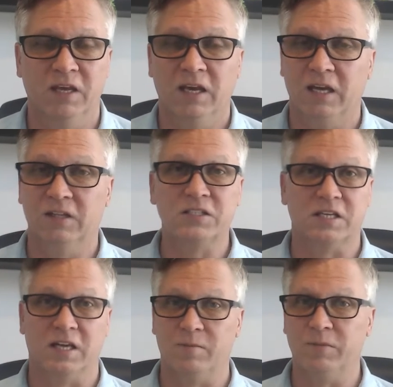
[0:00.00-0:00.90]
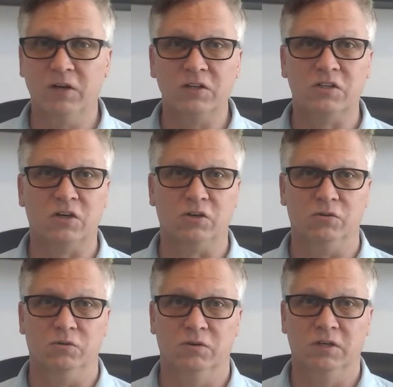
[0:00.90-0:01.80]
And listen, I'm here to tell you
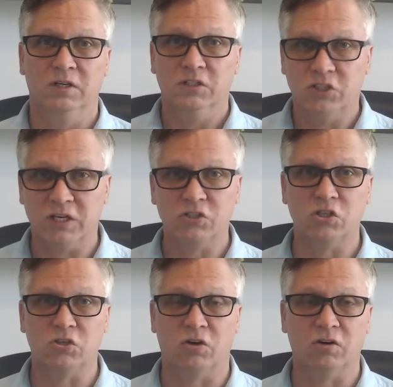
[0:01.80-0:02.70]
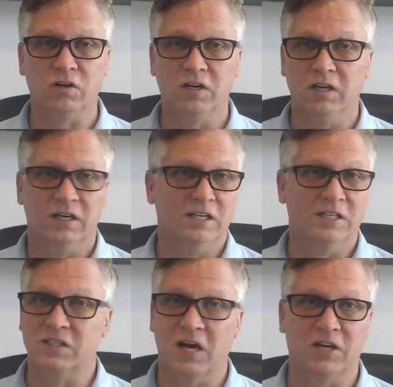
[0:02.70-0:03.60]
chances are
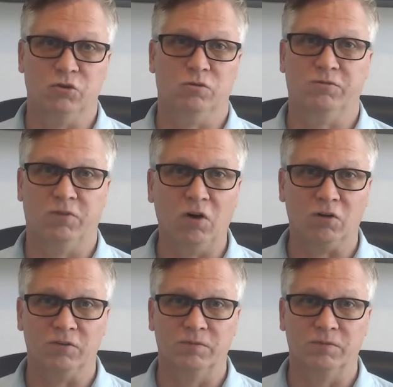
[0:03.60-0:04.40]
it's not your fault.